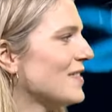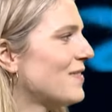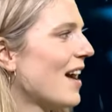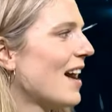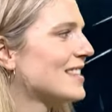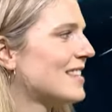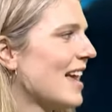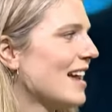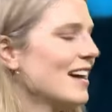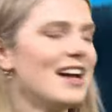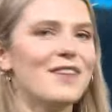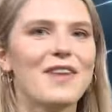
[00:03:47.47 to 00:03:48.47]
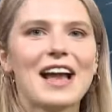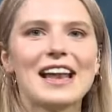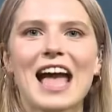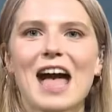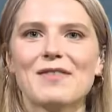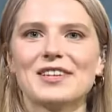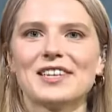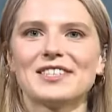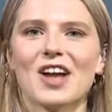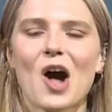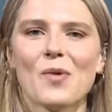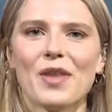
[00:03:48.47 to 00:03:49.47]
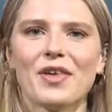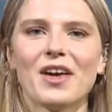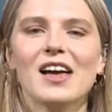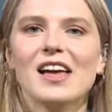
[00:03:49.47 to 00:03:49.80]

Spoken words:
first thing, fairly heavy to start with,